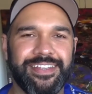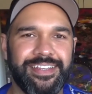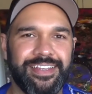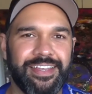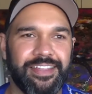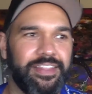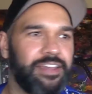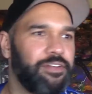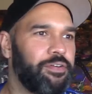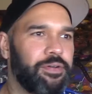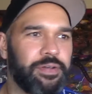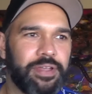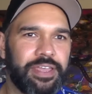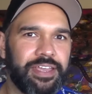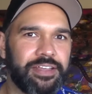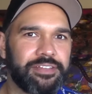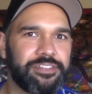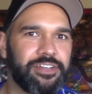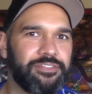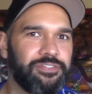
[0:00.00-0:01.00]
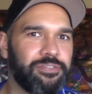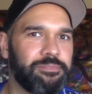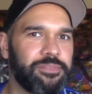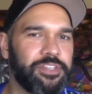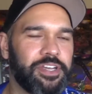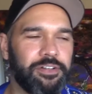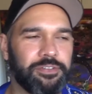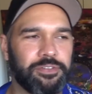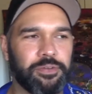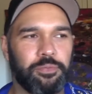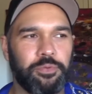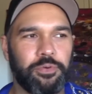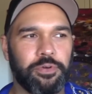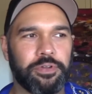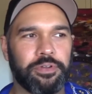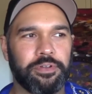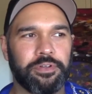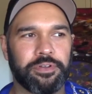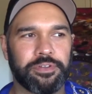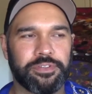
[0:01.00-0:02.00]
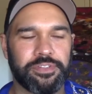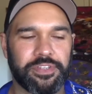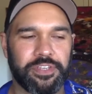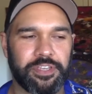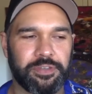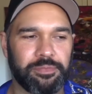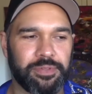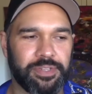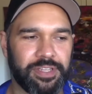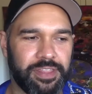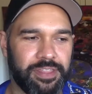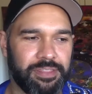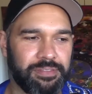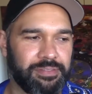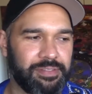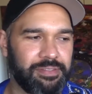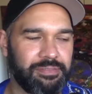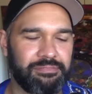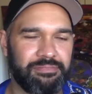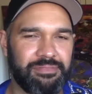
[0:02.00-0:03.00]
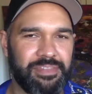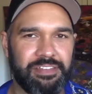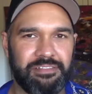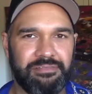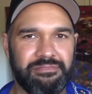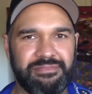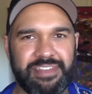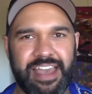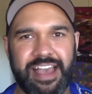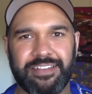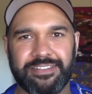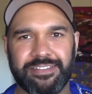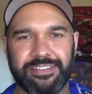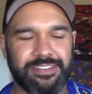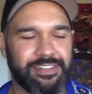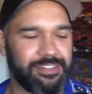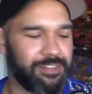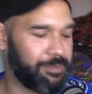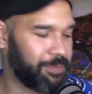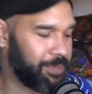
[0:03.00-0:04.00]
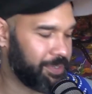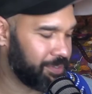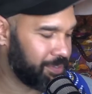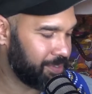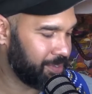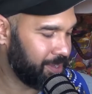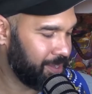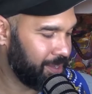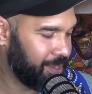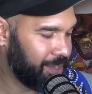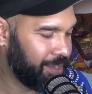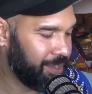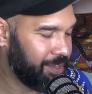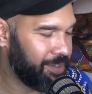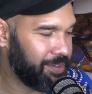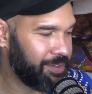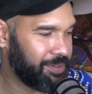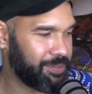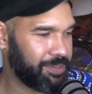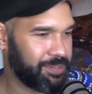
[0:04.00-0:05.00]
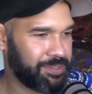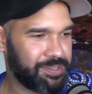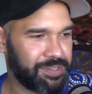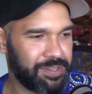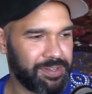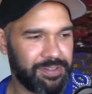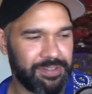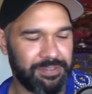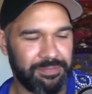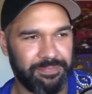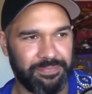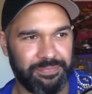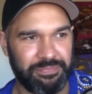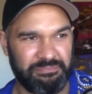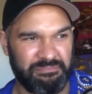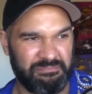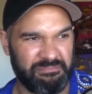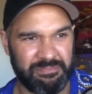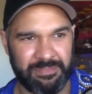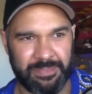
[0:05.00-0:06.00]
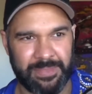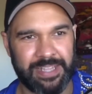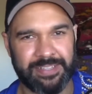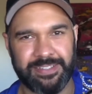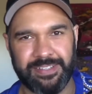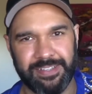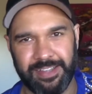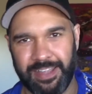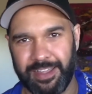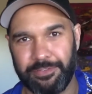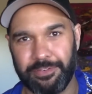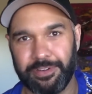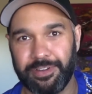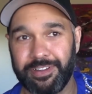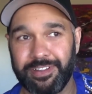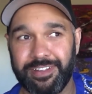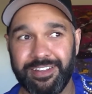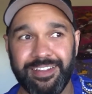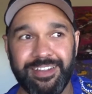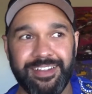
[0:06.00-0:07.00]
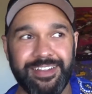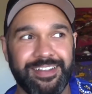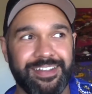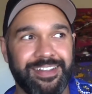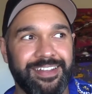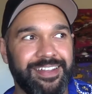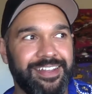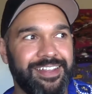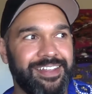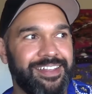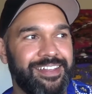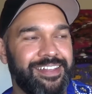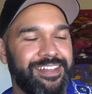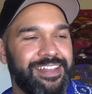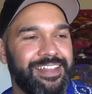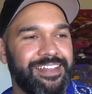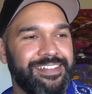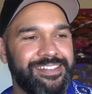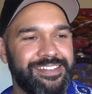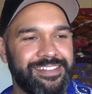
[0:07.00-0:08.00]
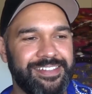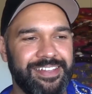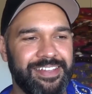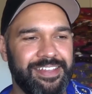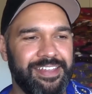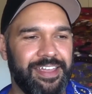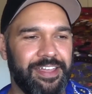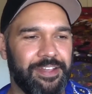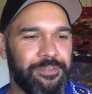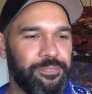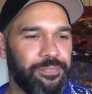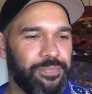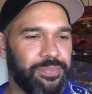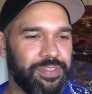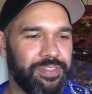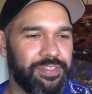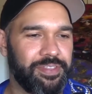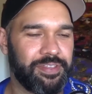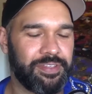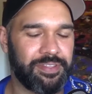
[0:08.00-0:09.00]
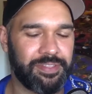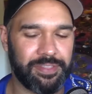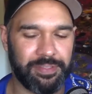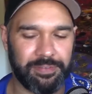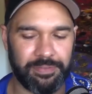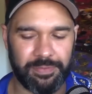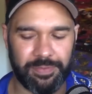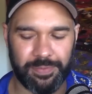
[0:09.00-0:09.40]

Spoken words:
And they were kicked off and told to walk across the Kimberley, 1,000 kilometres. Also, that's slavery. It's, the